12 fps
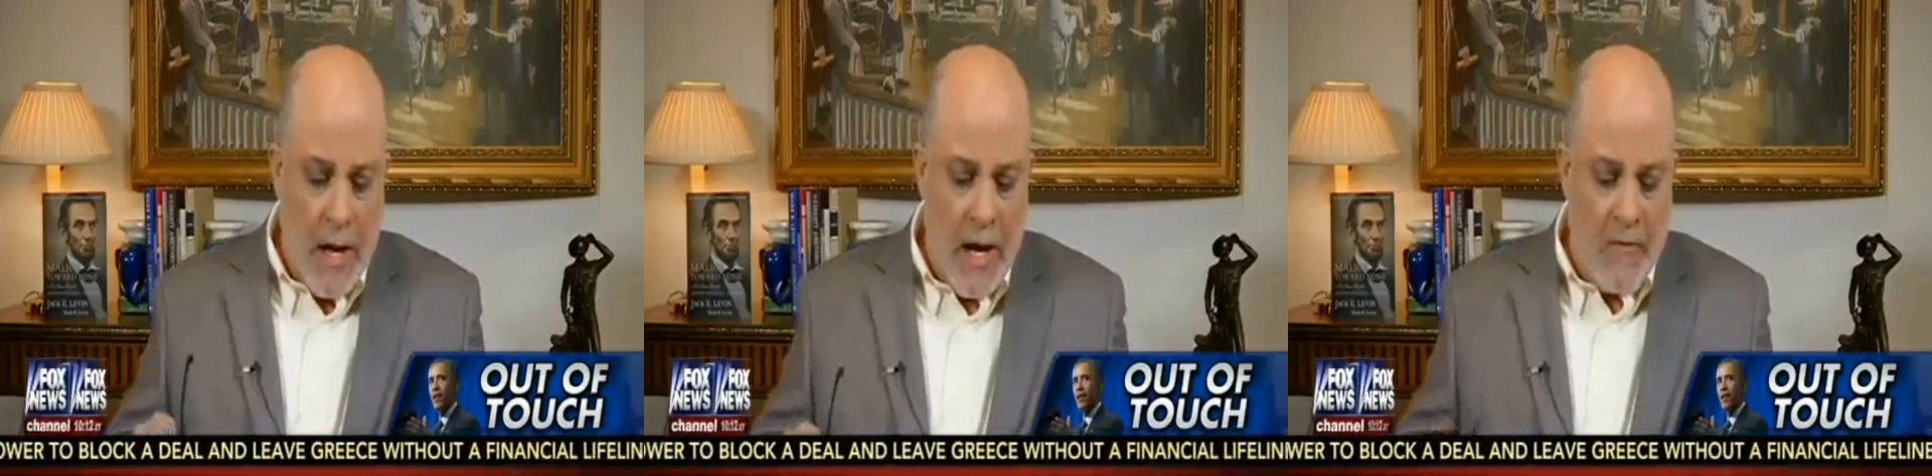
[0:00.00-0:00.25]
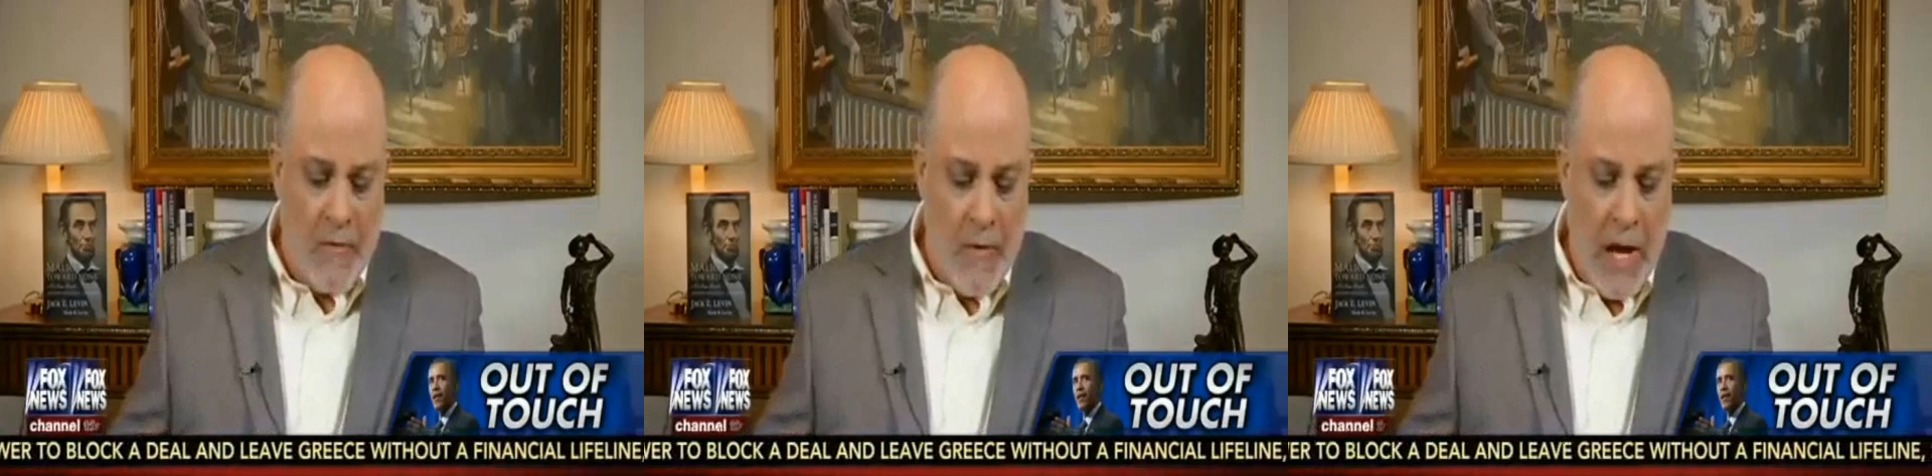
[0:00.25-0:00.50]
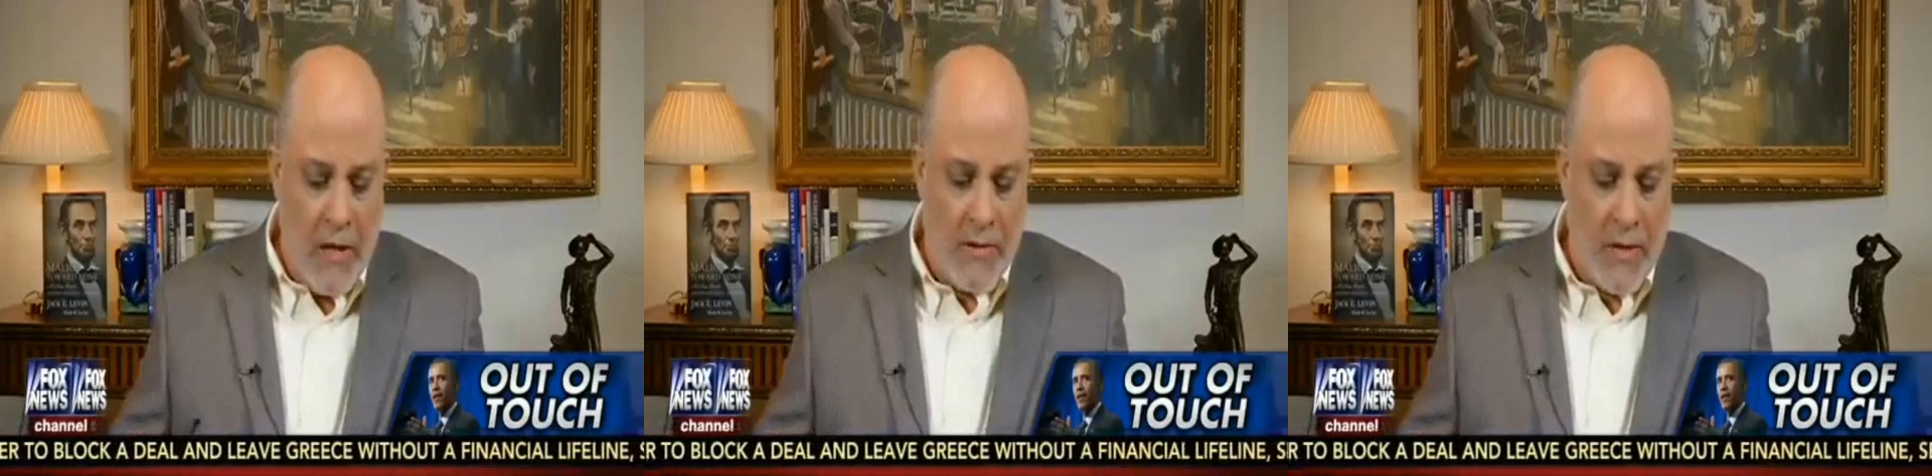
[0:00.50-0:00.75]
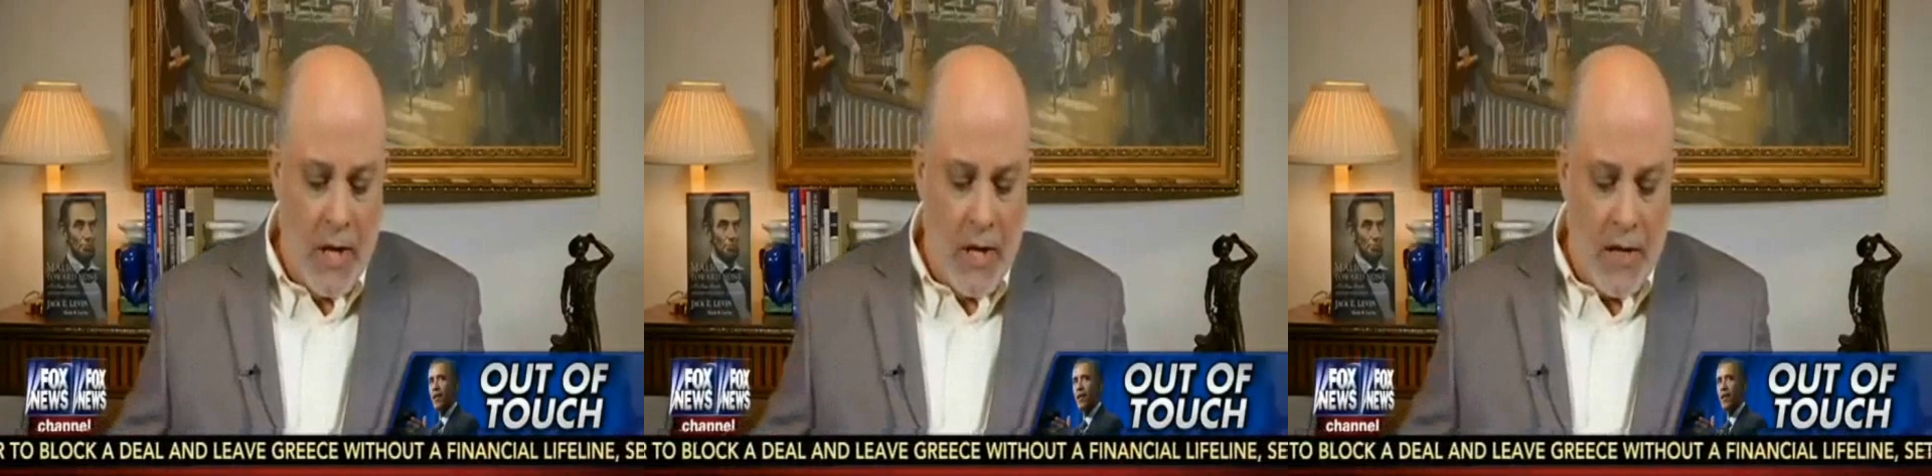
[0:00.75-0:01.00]
Anne Frank
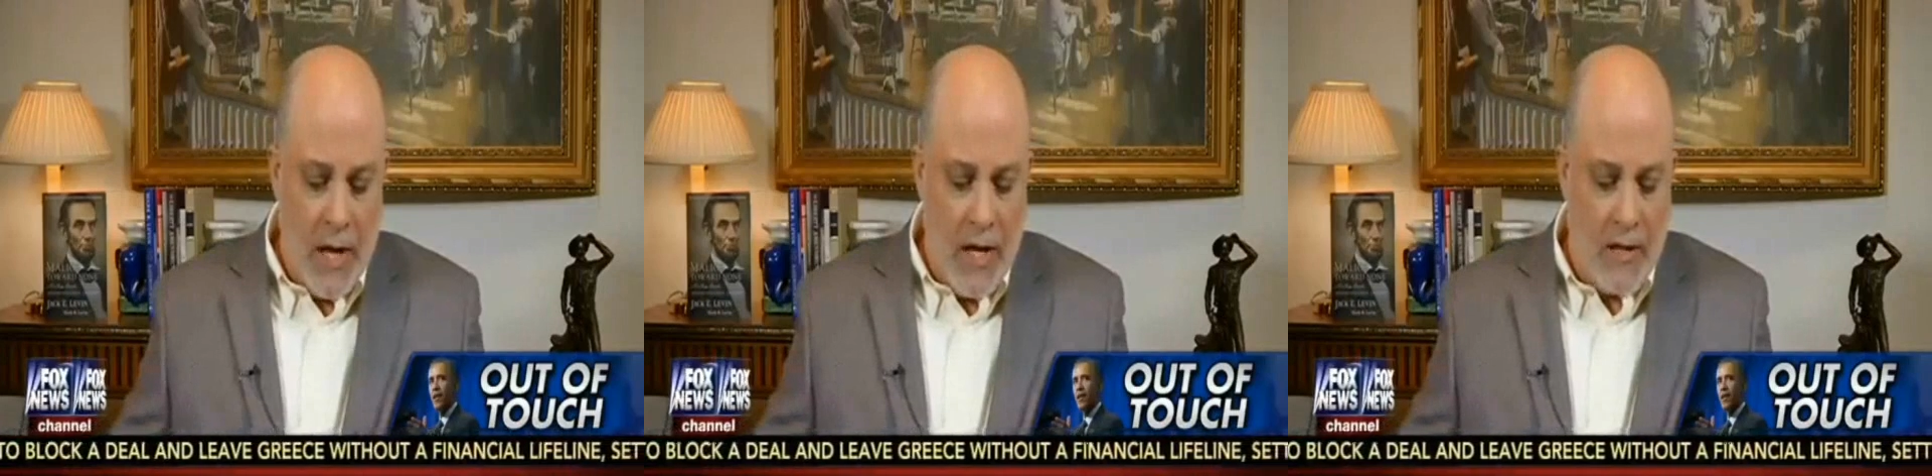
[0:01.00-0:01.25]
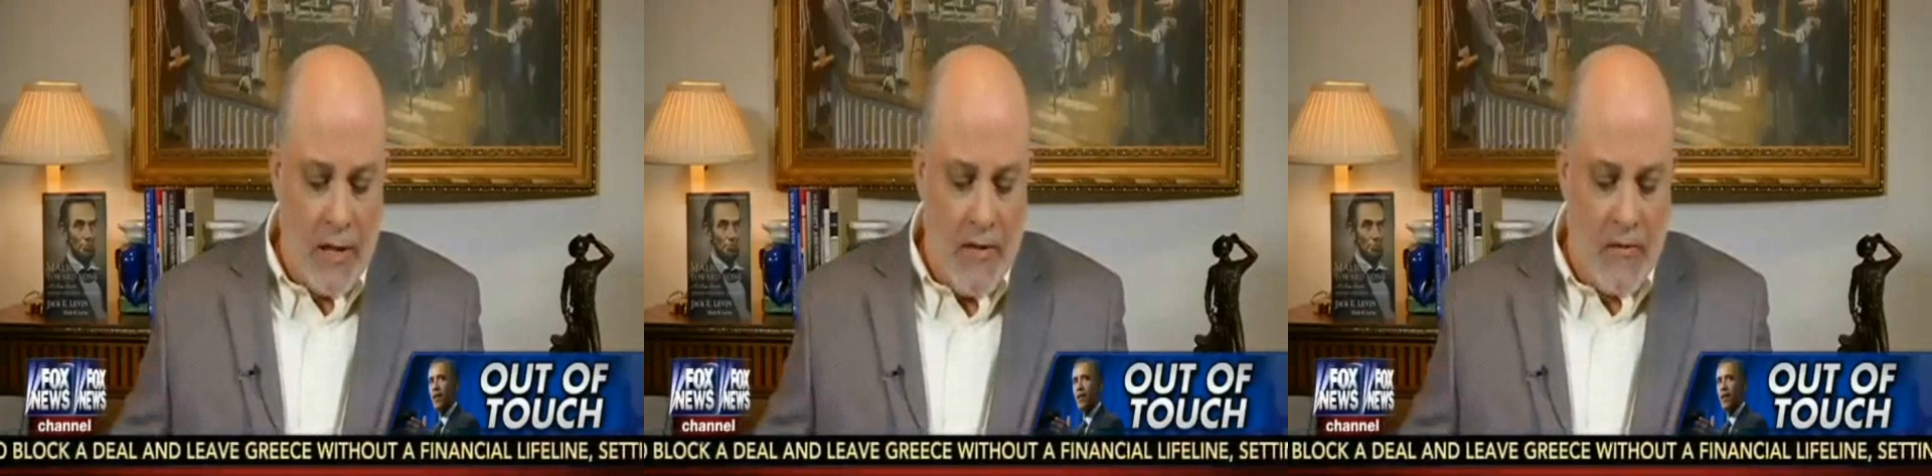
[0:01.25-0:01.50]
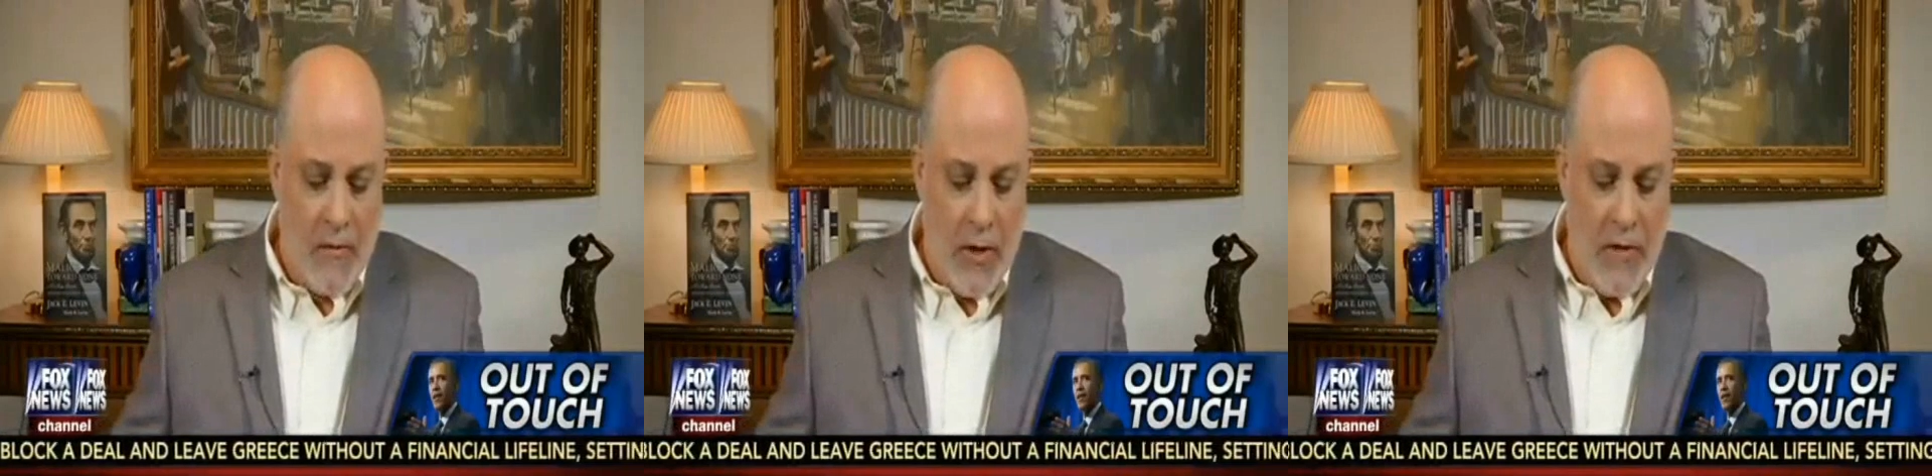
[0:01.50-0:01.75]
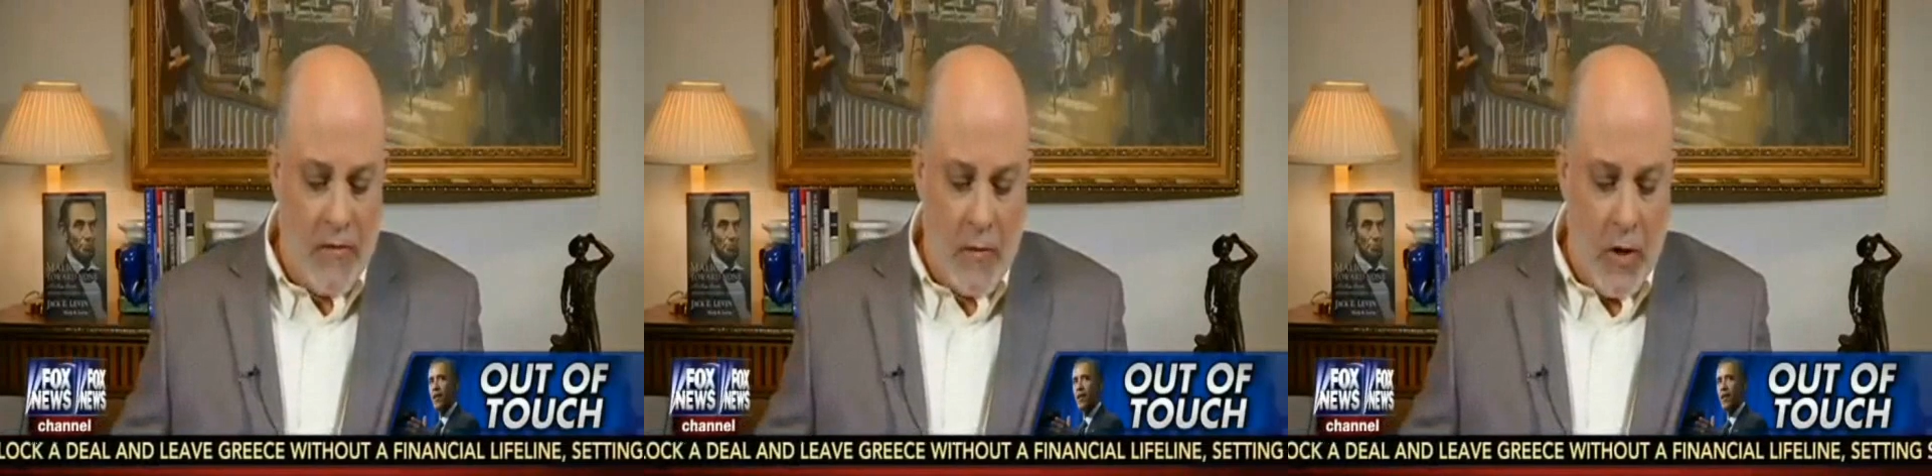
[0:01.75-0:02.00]
said in
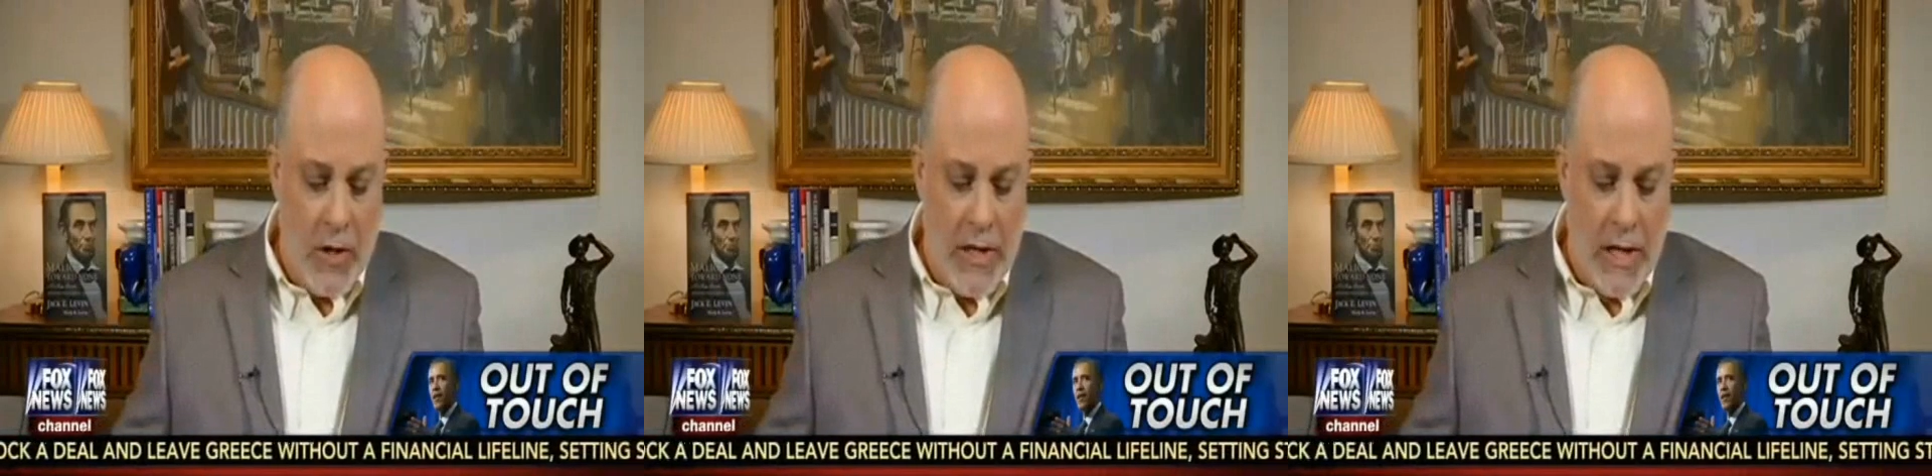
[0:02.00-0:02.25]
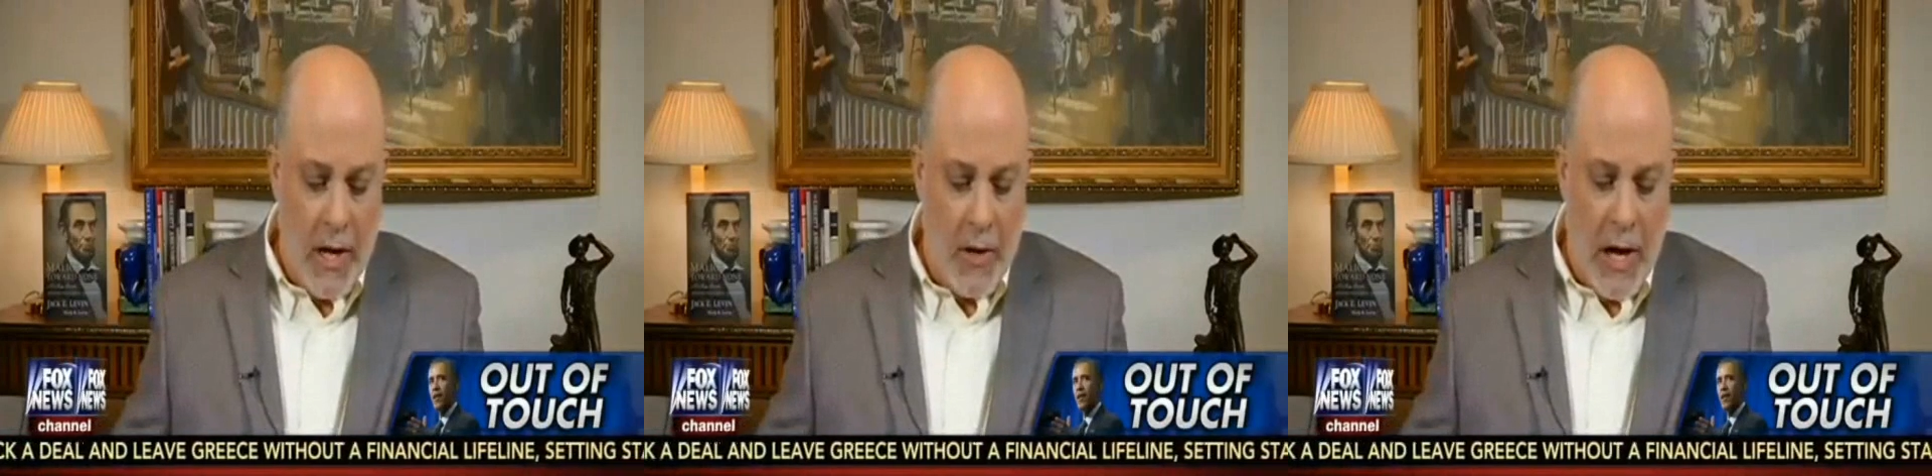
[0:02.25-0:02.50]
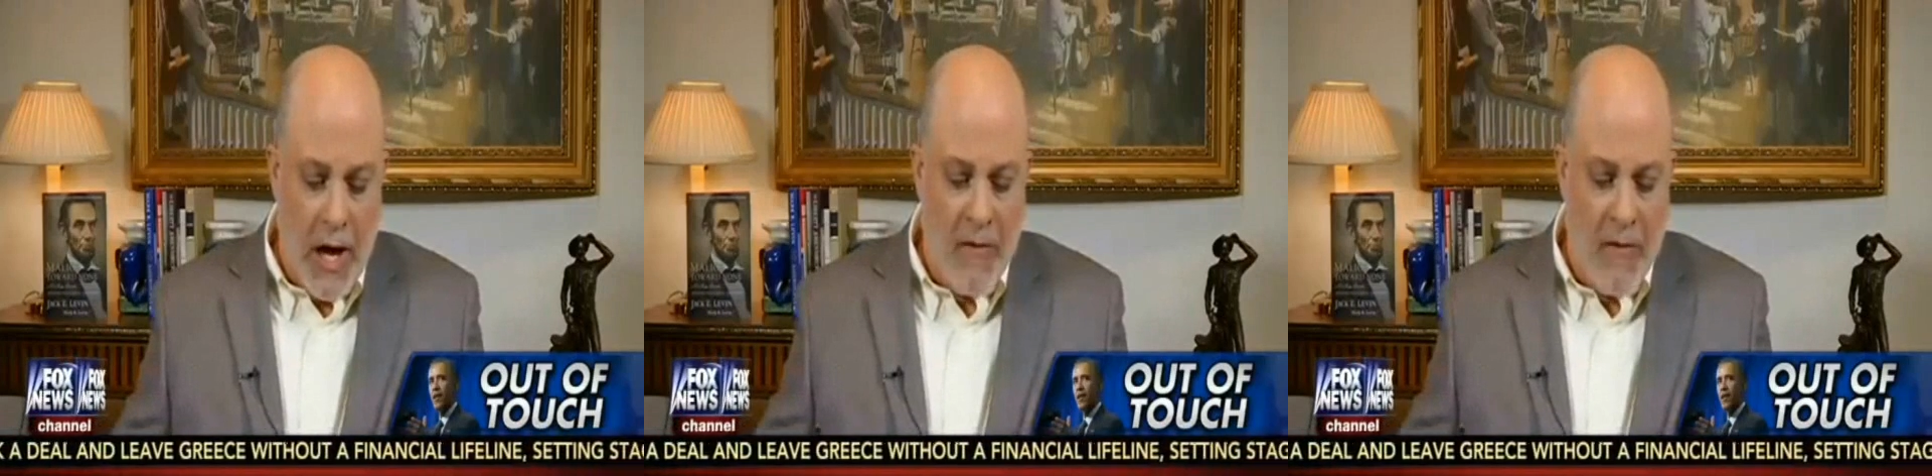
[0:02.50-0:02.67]
1944 in her diary,